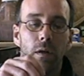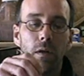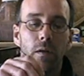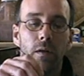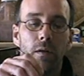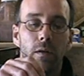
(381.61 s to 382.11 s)

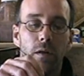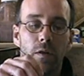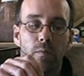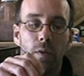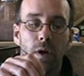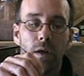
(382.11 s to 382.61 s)
But
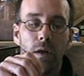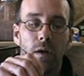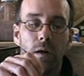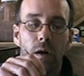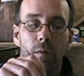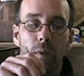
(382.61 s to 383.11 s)
this
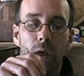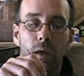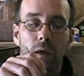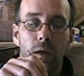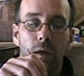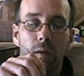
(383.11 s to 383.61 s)
brick here I
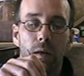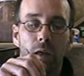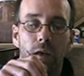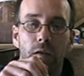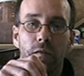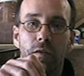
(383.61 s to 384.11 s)

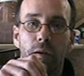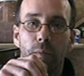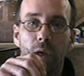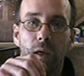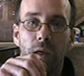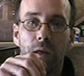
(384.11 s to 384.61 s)
may
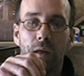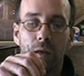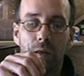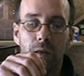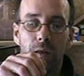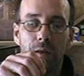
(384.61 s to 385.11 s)
leave, I may
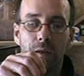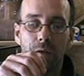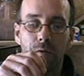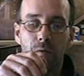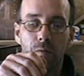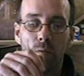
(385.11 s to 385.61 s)

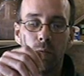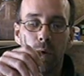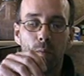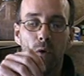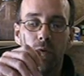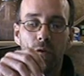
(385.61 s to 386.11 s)
just
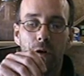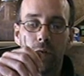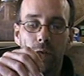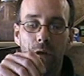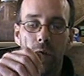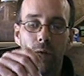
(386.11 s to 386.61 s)

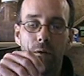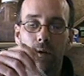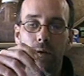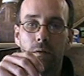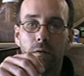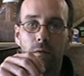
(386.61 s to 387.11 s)
remove
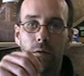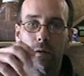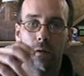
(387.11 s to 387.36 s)
altogether.